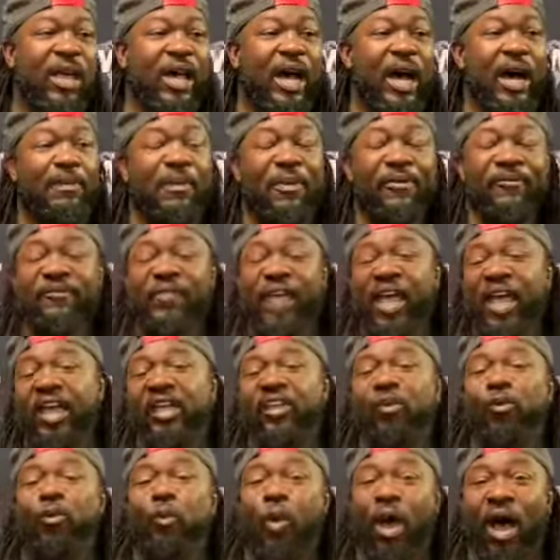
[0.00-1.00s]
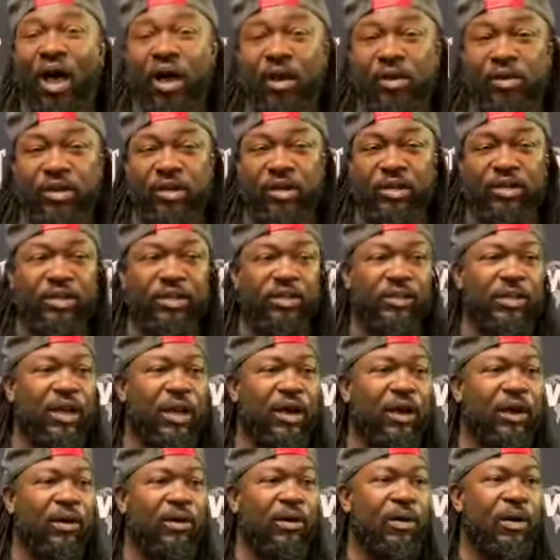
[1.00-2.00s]
I'm a fan of Wilder, you
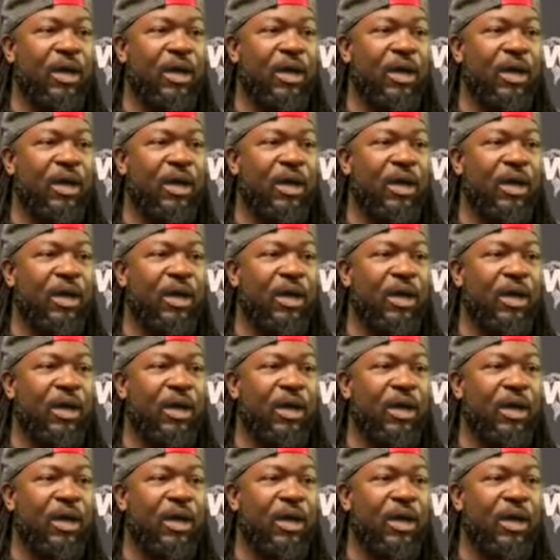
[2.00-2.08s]
know.